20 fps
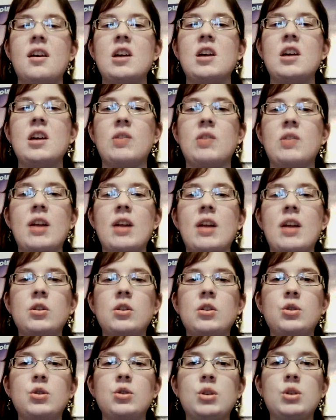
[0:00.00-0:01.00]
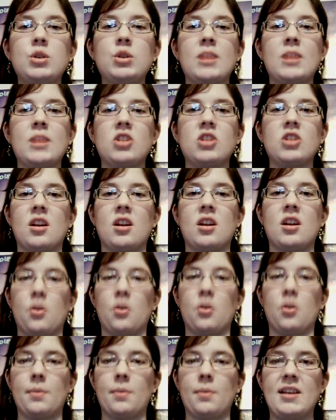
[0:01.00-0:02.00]
So I don't do too much on a
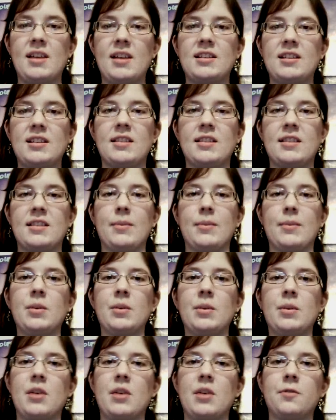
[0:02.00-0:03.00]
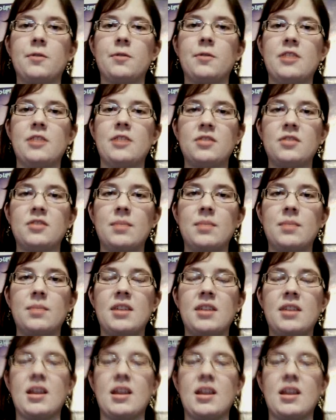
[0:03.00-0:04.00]
normal basis. If I'm going out with friends or
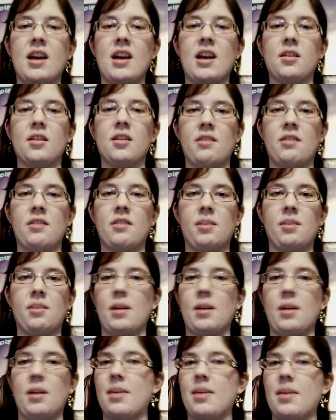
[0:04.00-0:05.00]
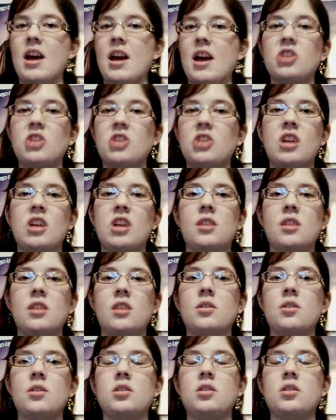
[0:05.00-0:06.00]
something, then I'll definitely play up the eyeshadow
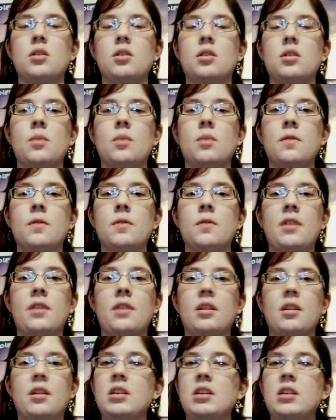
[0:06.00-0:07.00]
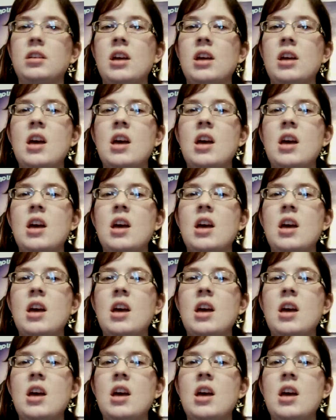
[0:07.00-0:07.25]
and do a more fun look.